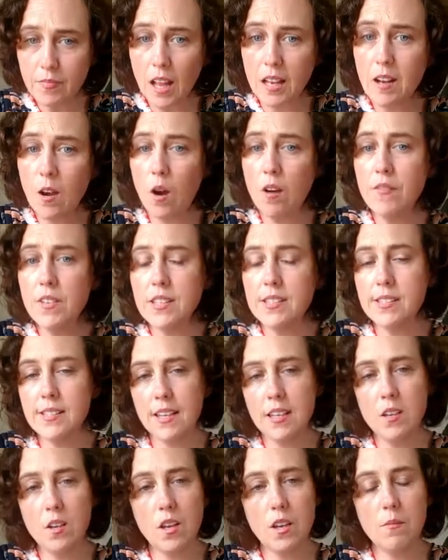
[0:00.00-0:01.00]
Now,
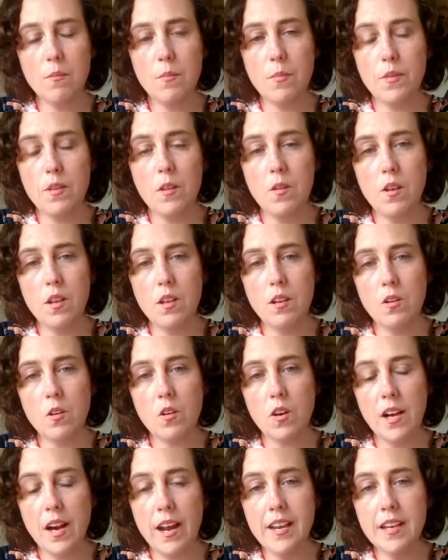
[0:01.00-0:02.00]
obviously, you can
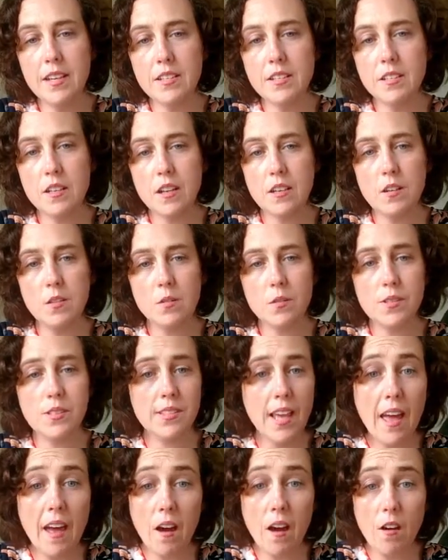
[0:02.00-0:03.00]
create
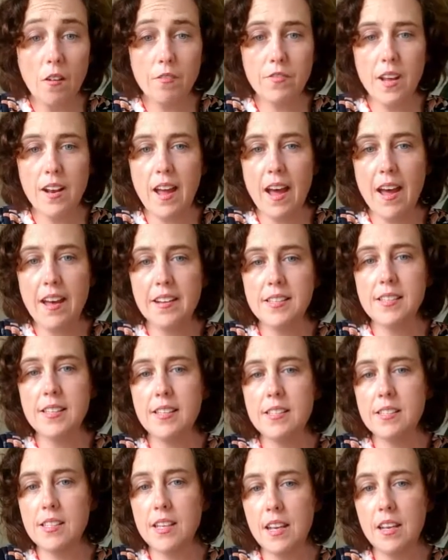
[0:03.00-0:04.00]
yourself an
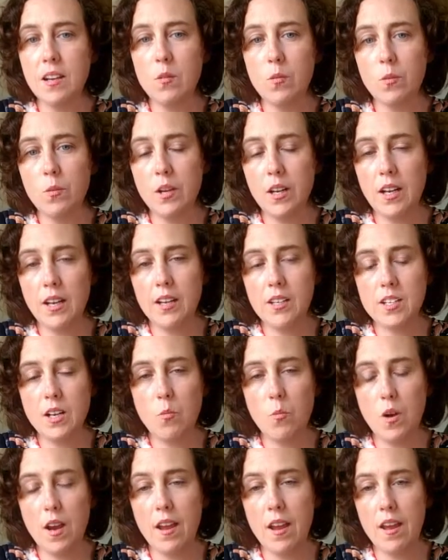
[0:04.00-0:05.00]
artisan zine or
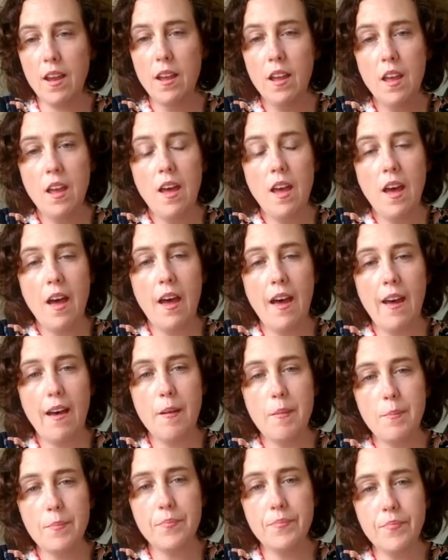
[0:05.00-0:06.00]
collection where
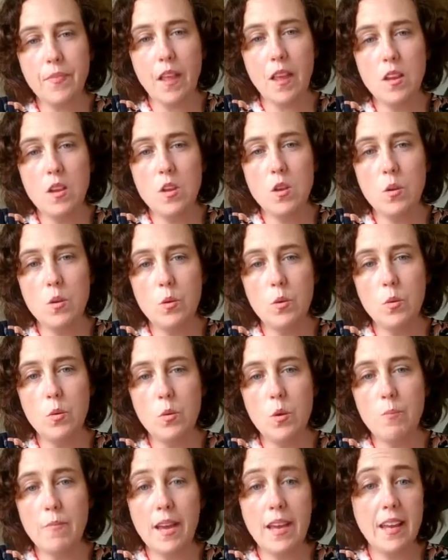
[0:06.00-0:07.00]

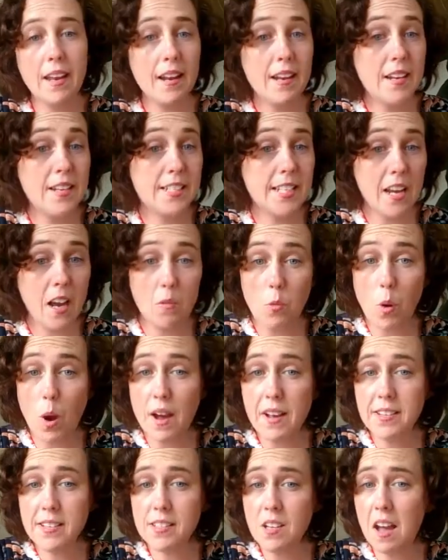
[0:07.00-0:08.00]
you make it in a
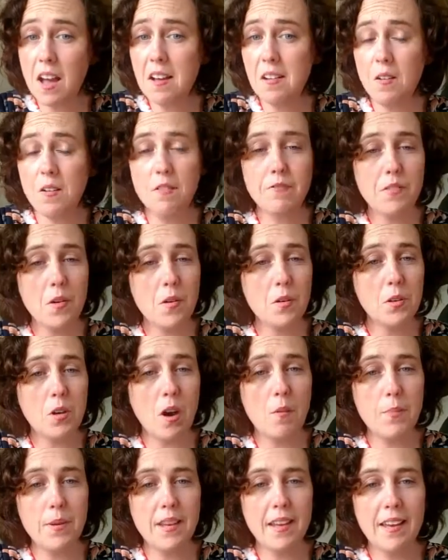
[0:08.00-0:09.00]
DIY style on a
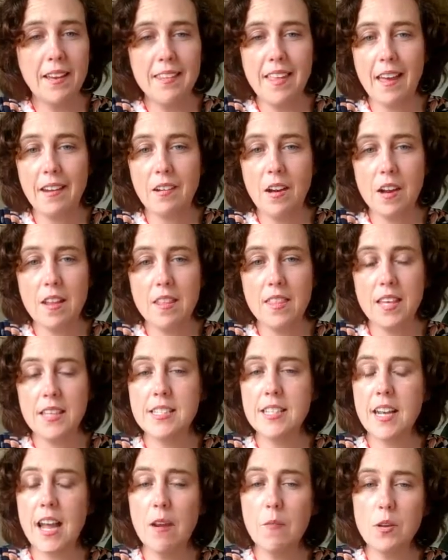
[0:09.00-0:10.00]
photocopier, that kind of thing.
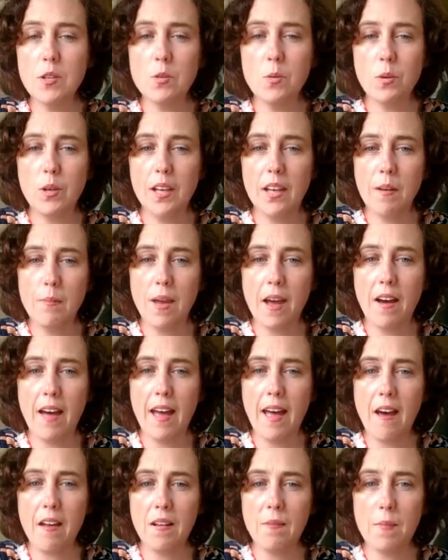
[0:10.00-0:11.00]
Today, we're talking about
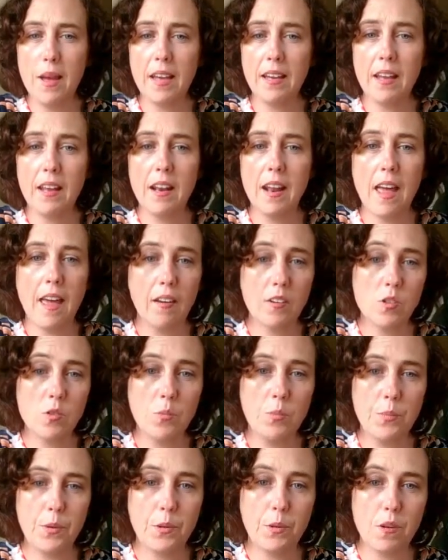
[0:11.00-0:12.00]
how to make an actual
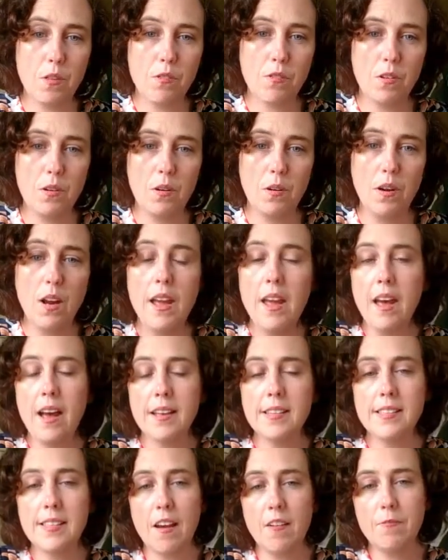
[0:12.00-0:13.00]
book through a
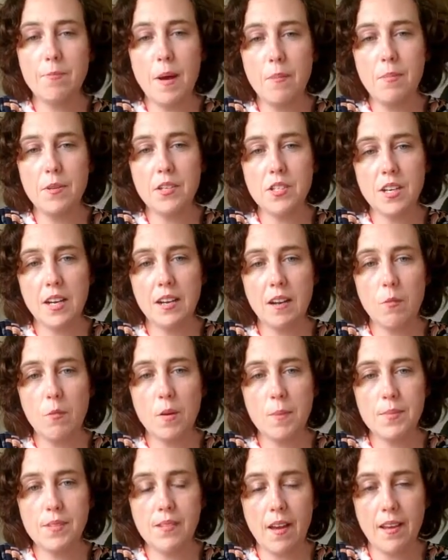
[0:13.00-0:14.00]
self-publishing
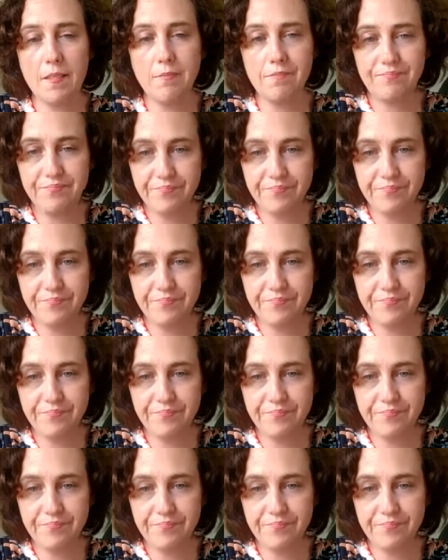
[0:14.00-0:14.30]
website.